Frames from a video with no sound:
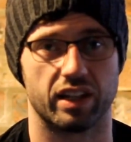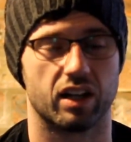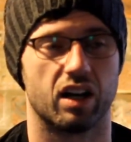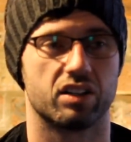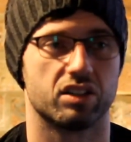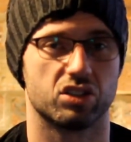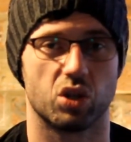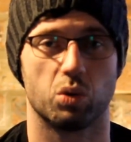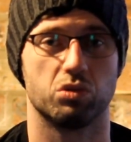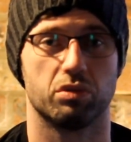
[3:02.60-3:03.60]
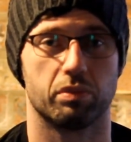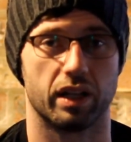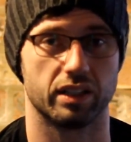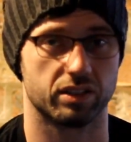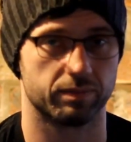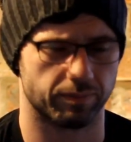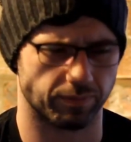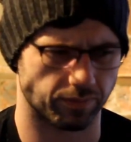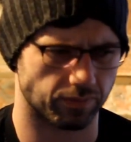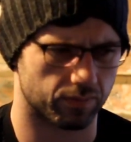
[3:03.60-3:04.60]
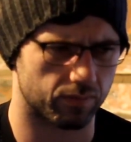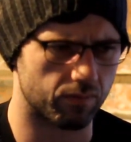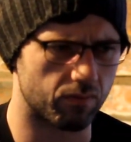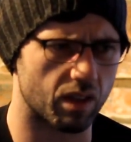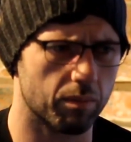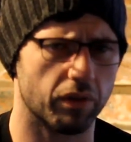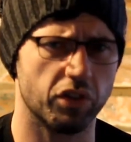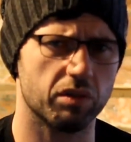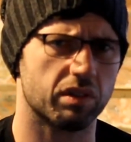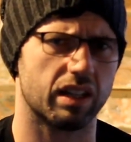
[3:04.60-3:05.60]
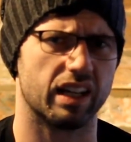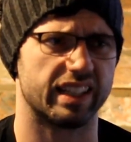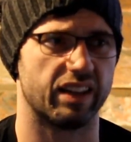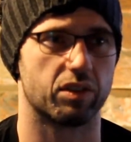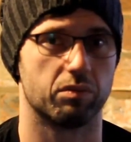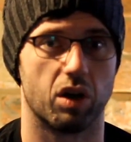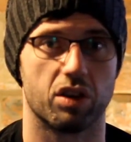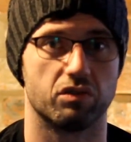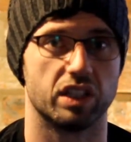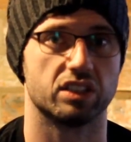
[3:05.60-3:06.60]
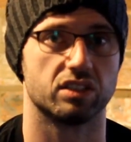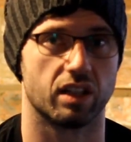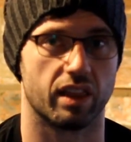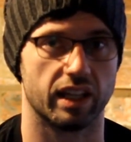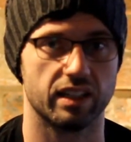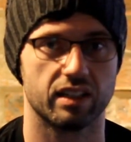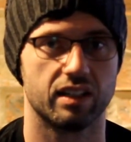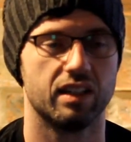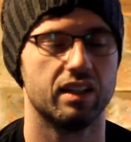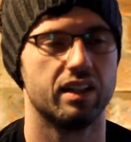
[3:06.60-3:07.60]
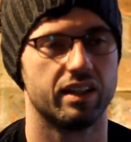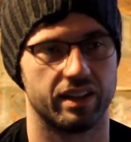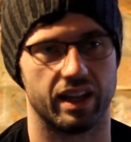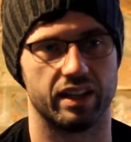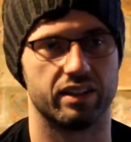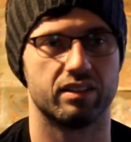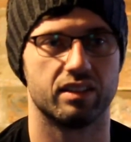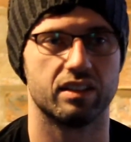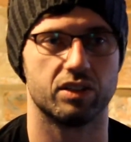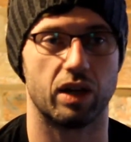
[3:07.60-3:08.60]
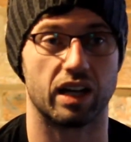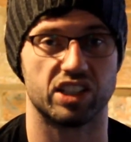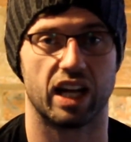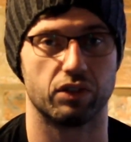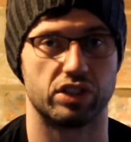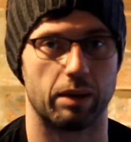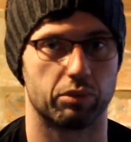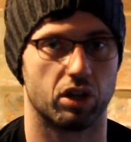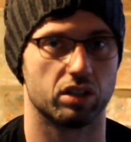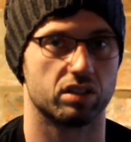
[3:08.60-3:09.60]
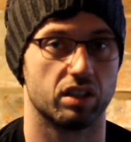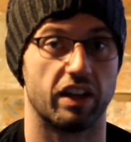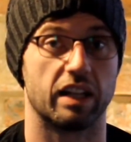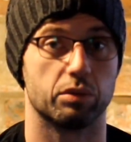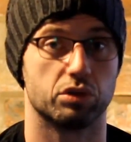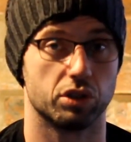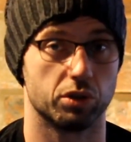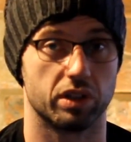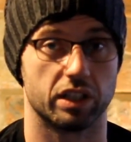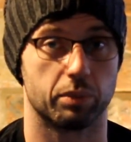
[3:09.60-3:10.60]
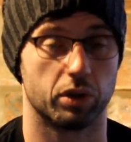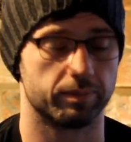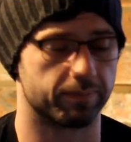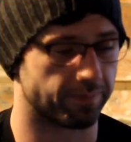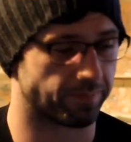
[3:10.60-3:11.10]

their guard and just hold you in place. But if you can like give them other reasons to think, then you actually have a jab cross available to you at this point.